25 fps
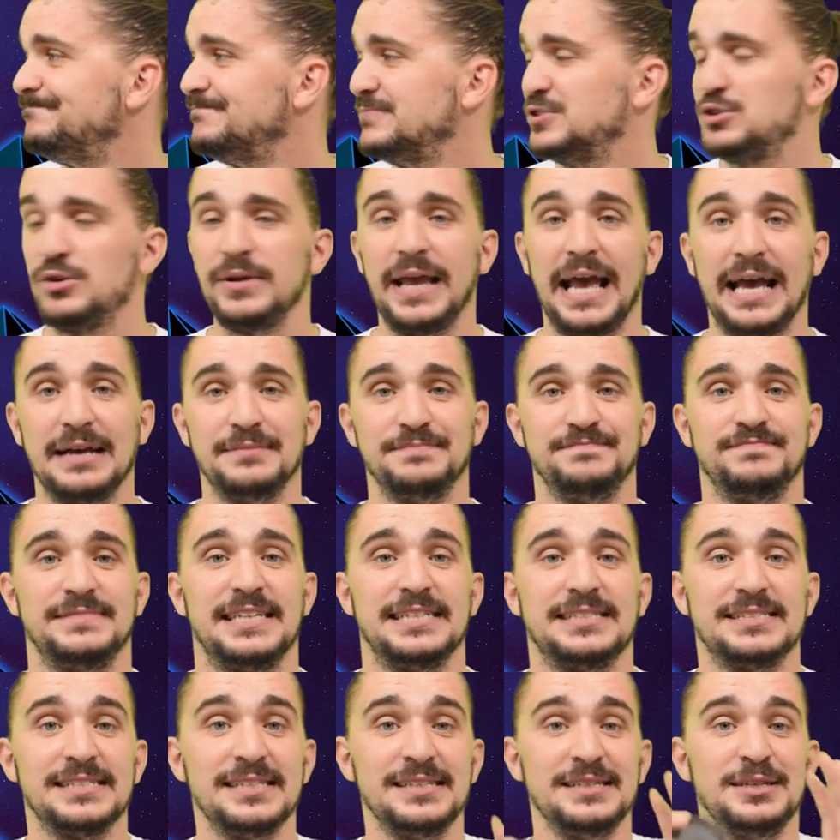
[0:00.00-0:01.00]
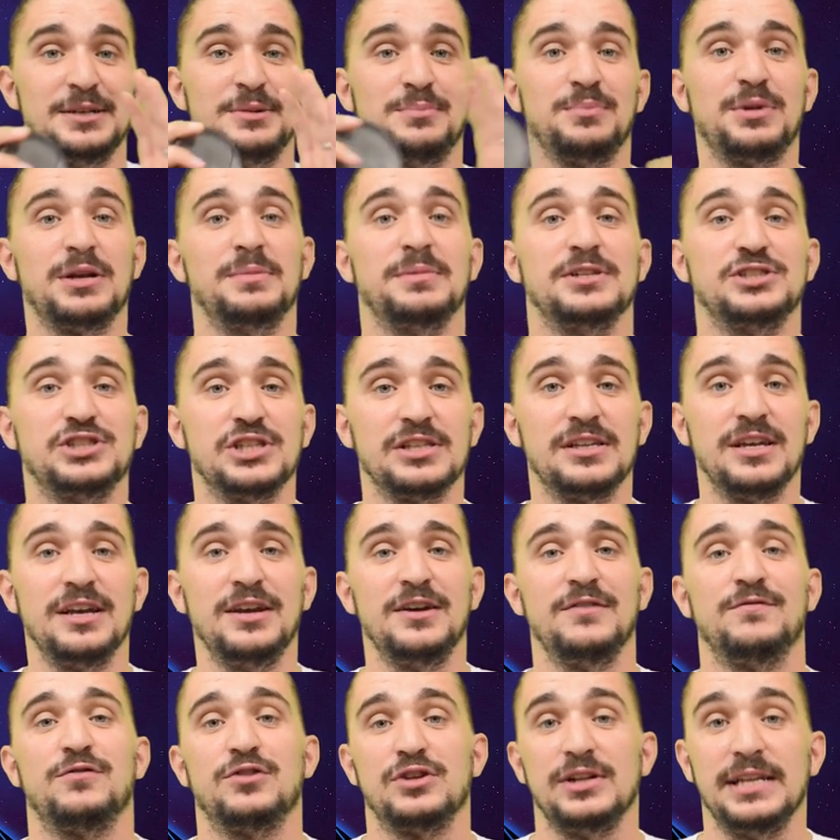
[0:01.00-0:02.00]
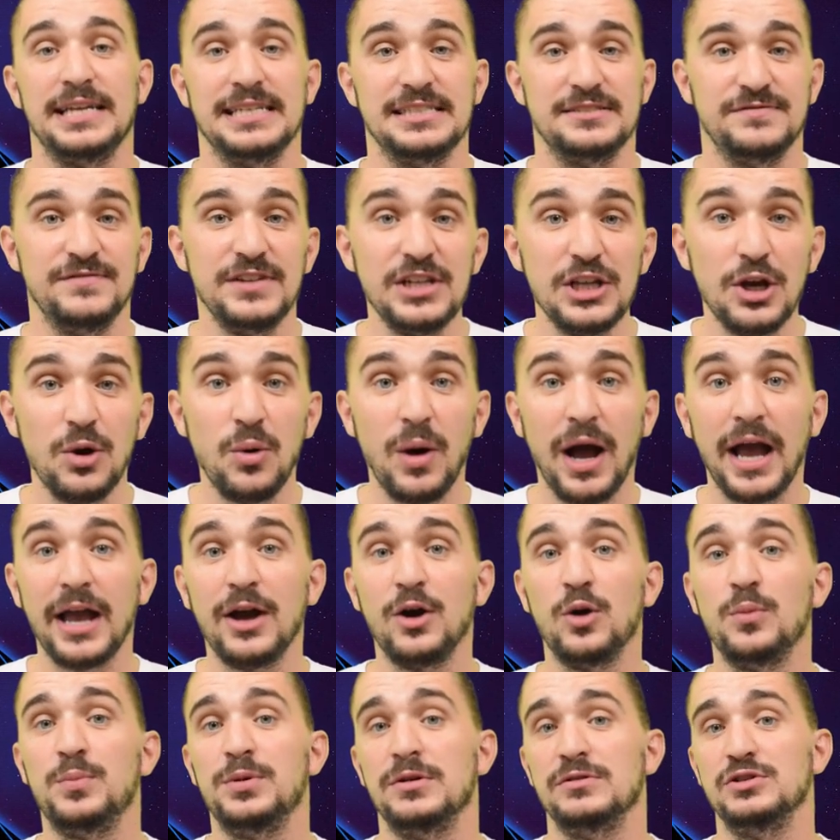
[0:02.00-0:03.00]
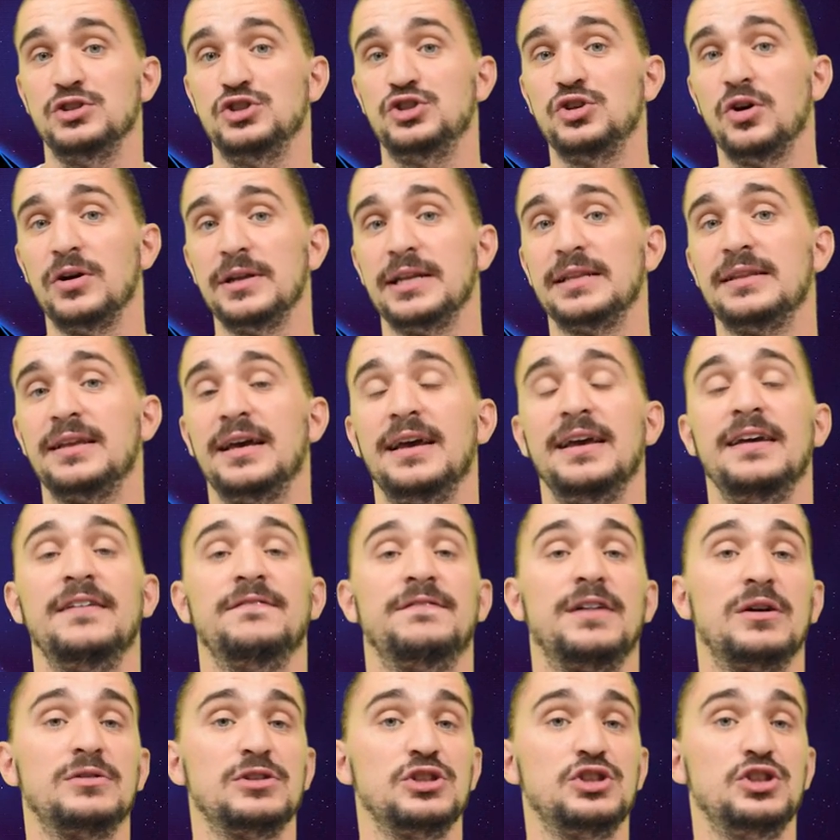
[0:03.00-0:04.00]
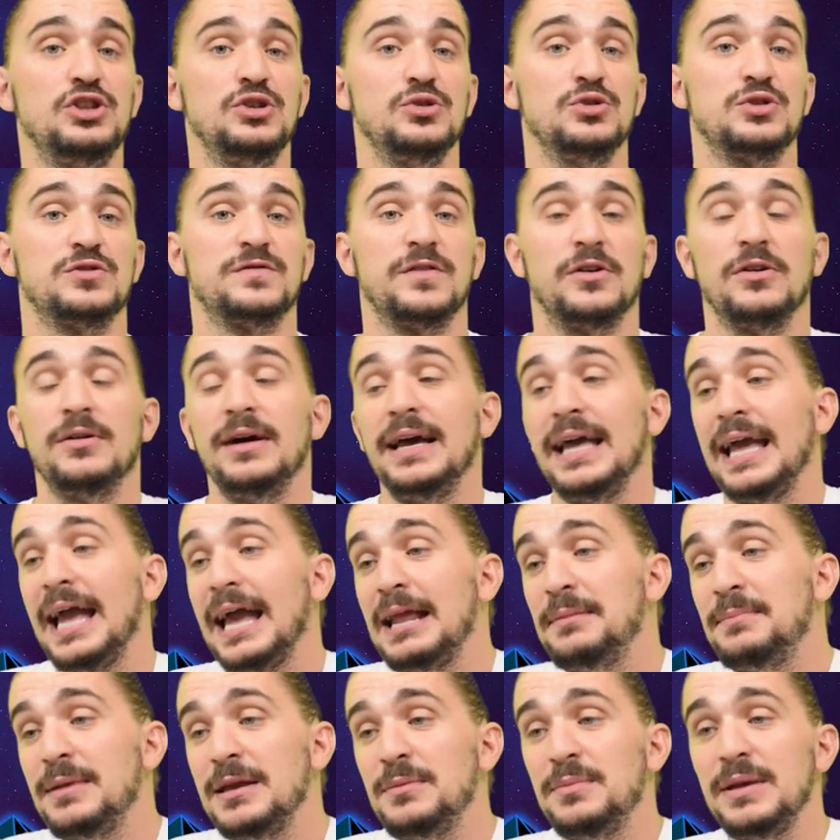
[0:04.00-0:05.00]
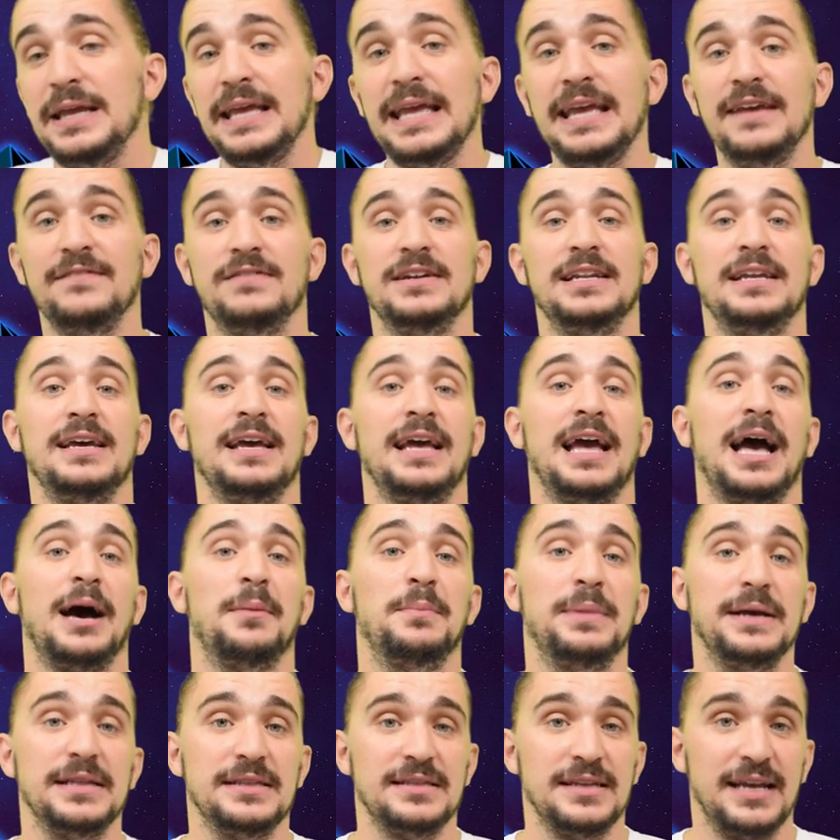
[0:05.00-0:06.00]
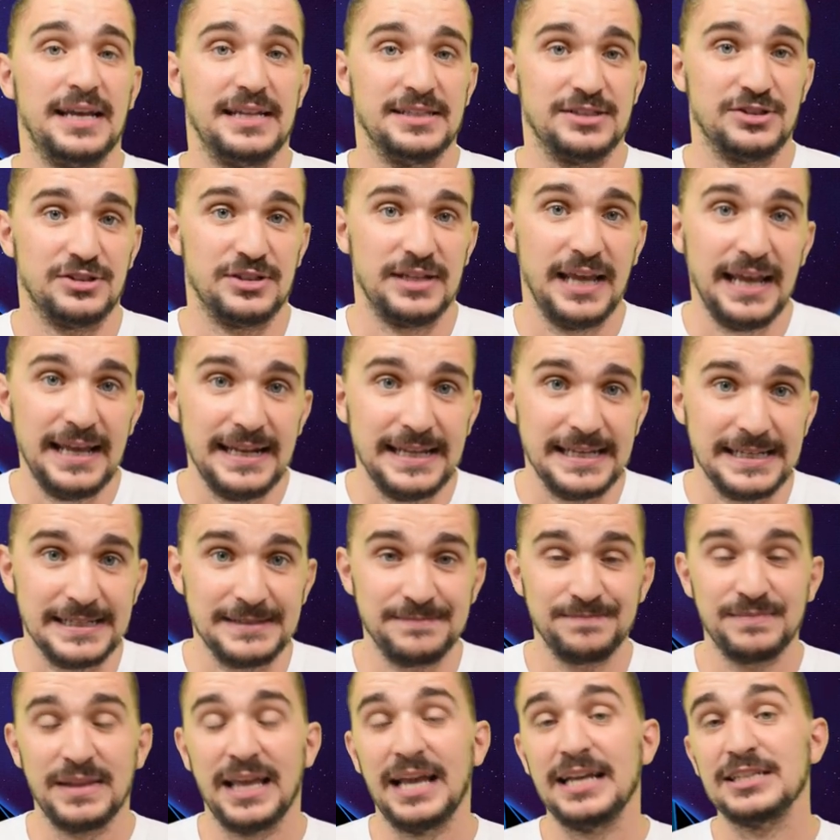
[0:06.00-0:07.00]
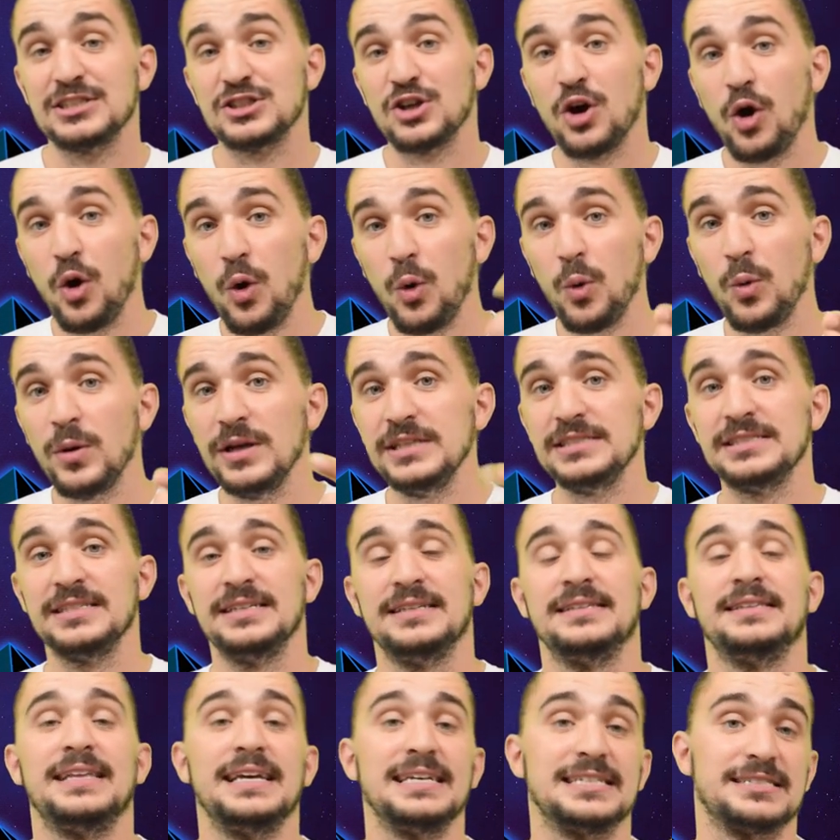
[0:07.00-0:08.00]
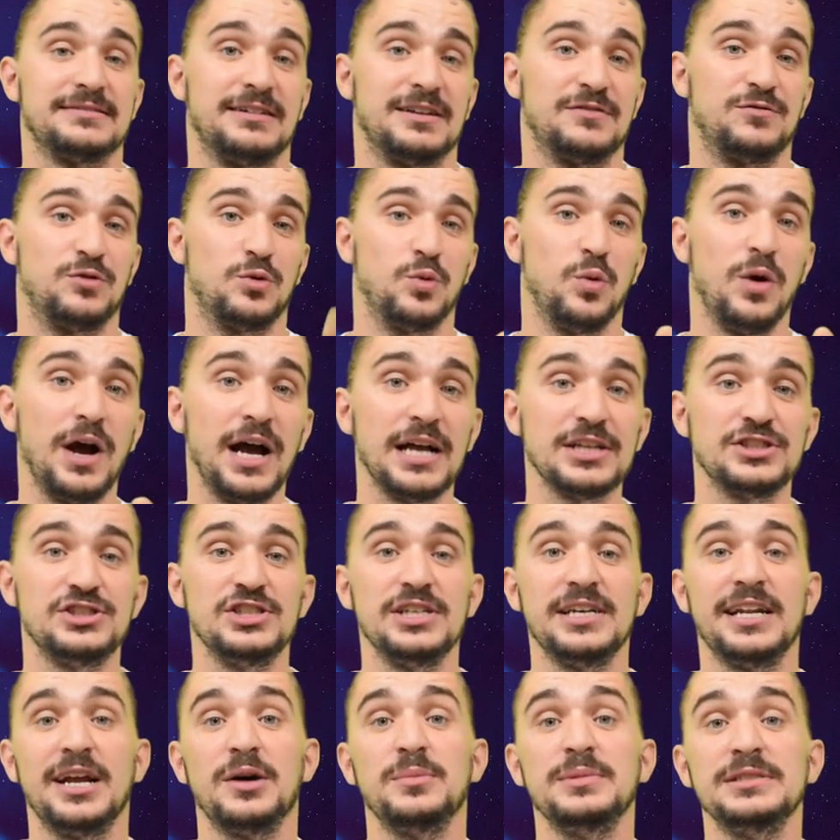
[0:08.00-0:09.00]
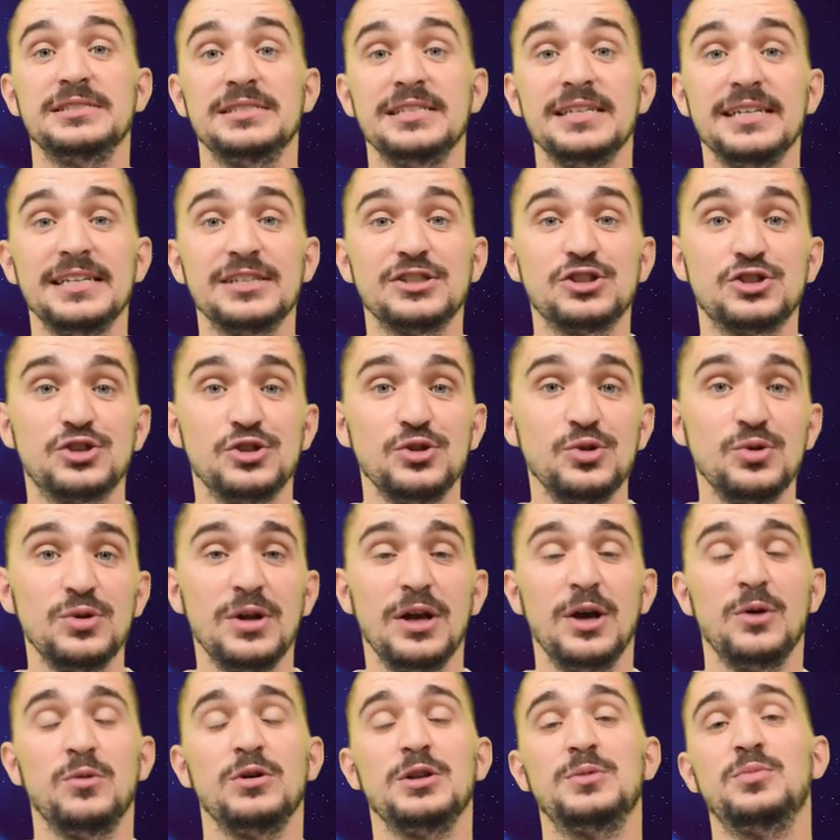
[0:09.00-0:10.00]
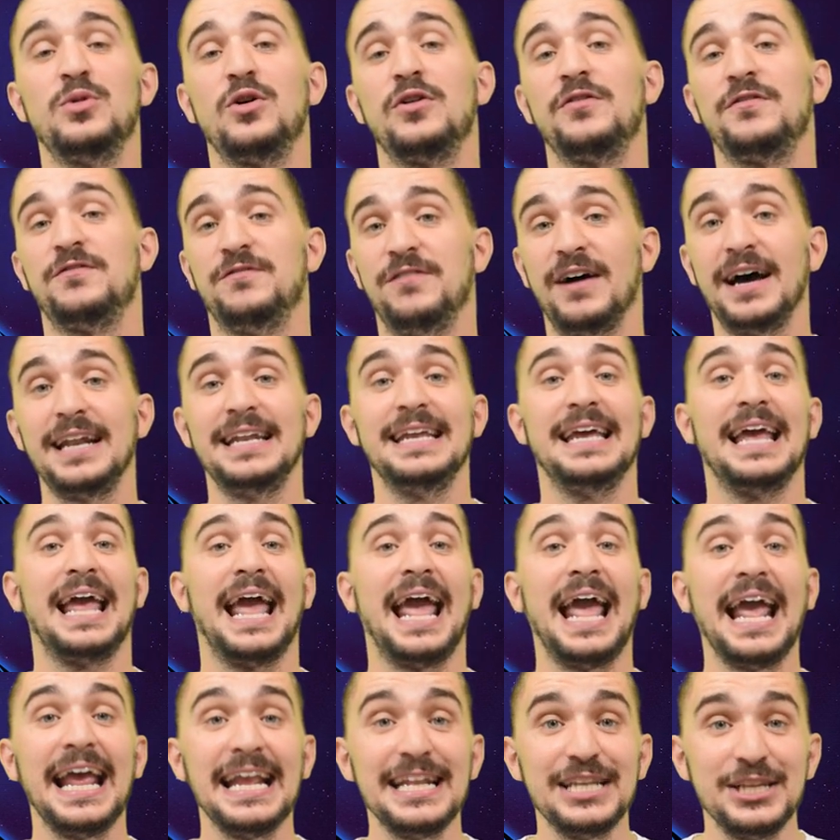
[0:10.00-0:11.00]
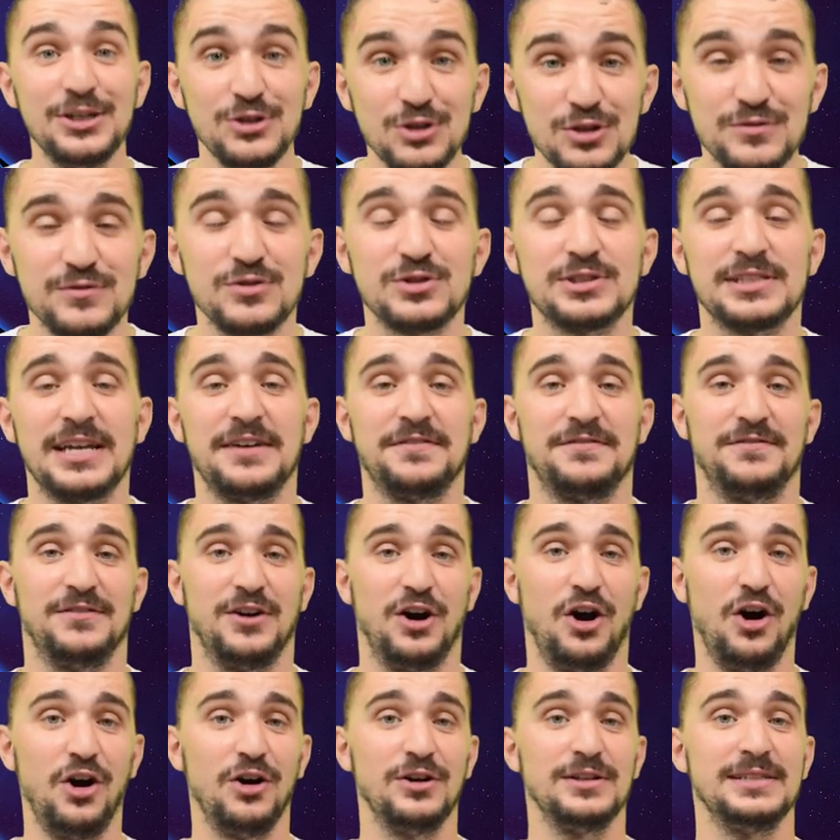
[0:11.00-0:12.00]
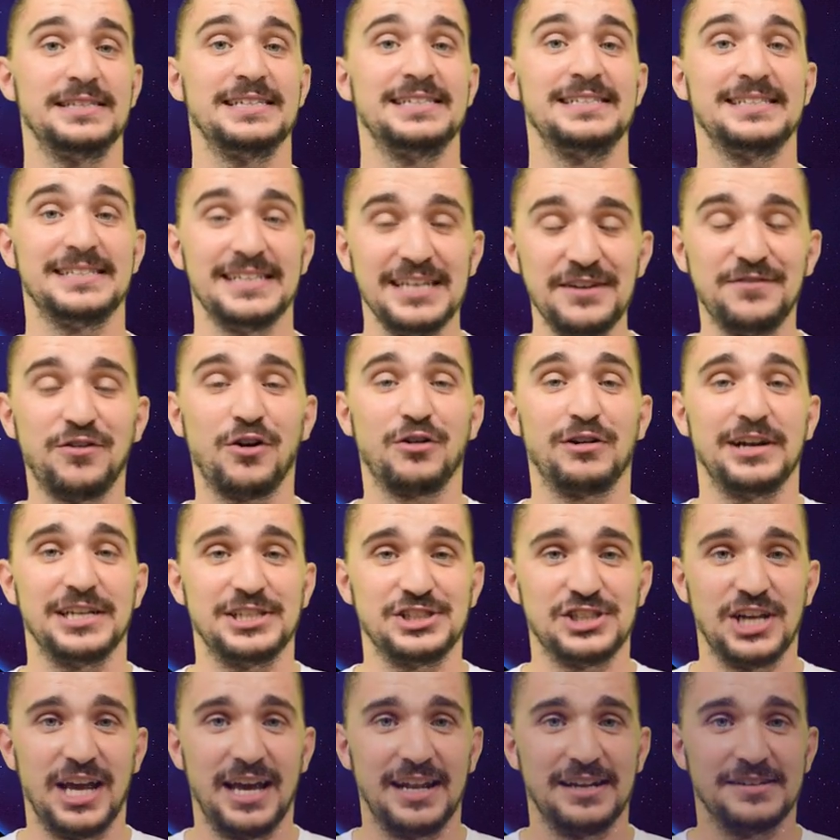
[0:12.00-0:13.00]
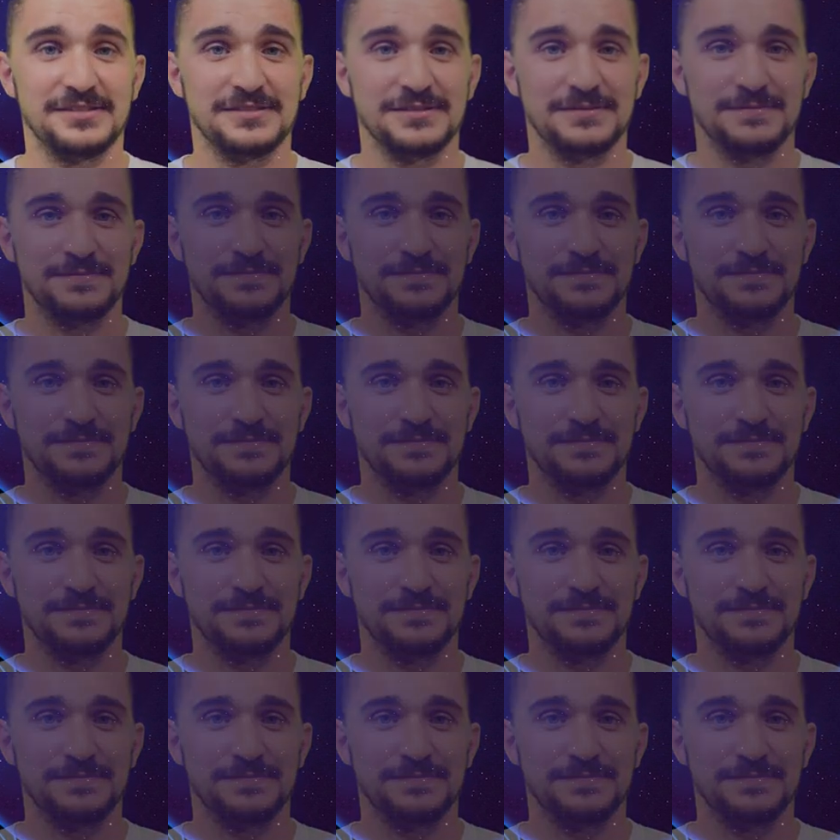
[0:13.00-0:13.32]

So yeah, that's pretty much it for today's video. I hope you enjoyed it, found it useful, and maybe even a bit entertaining. As always, thanks a lot for watching, and I'll be seeing you soon with more fun and useful stuff on the D4A channel.